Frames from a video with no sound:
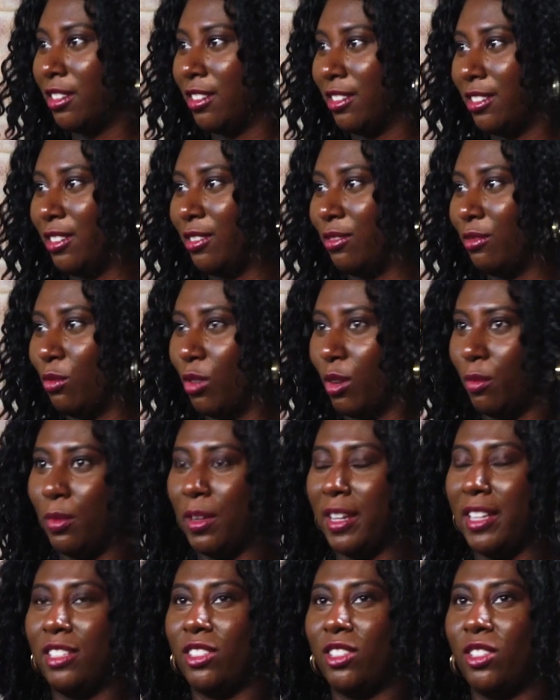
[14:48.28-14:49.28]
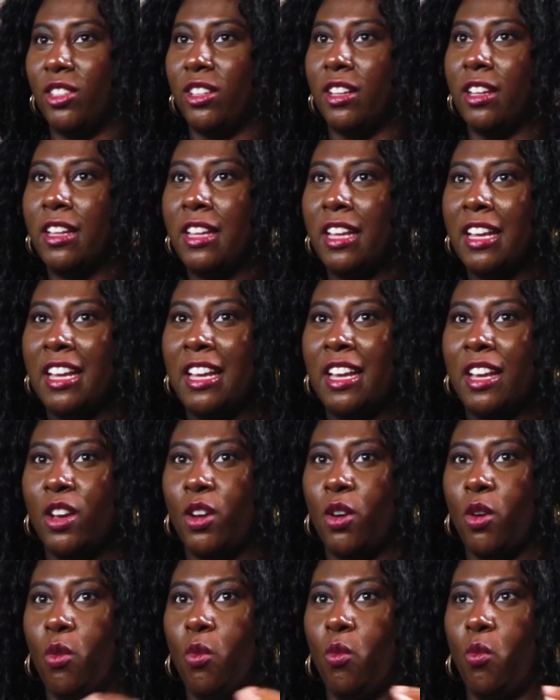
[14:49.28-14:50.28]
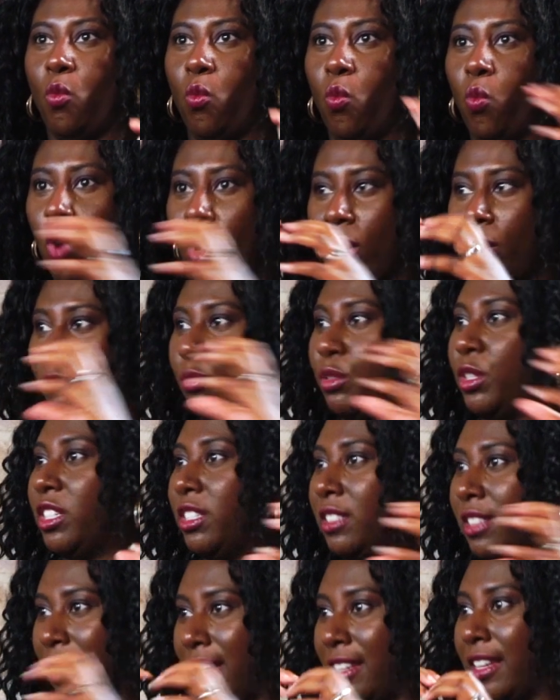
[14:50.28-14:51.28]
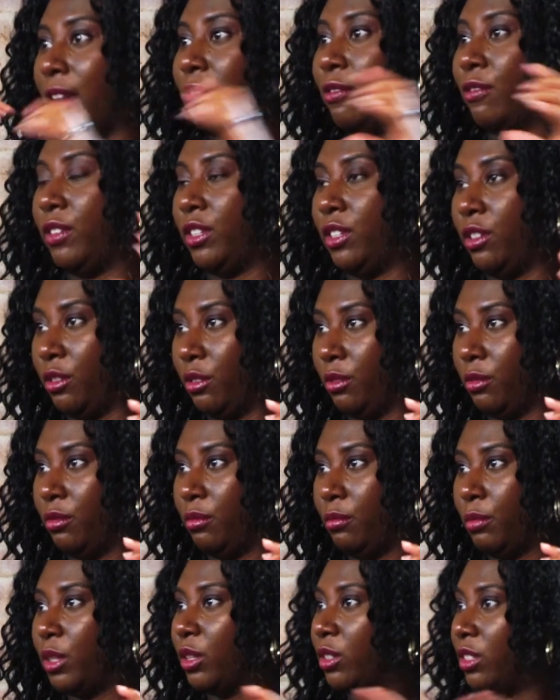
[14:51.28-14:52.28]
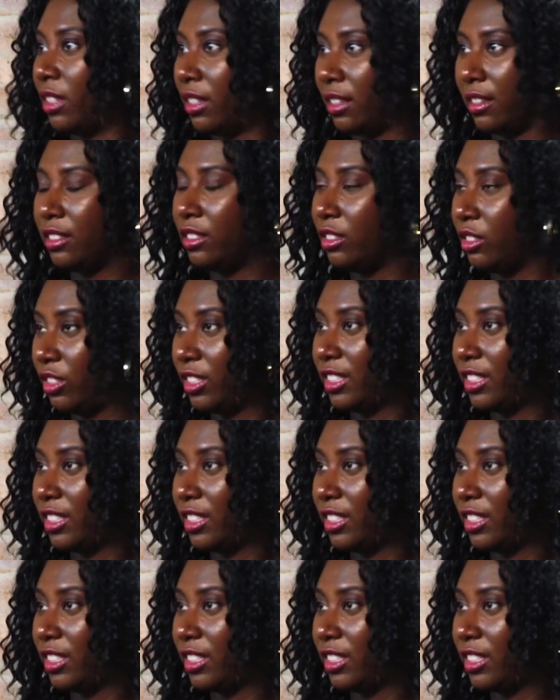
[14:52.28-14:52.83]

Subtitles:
kind of one place to the other. What bridges that gap for you? Because you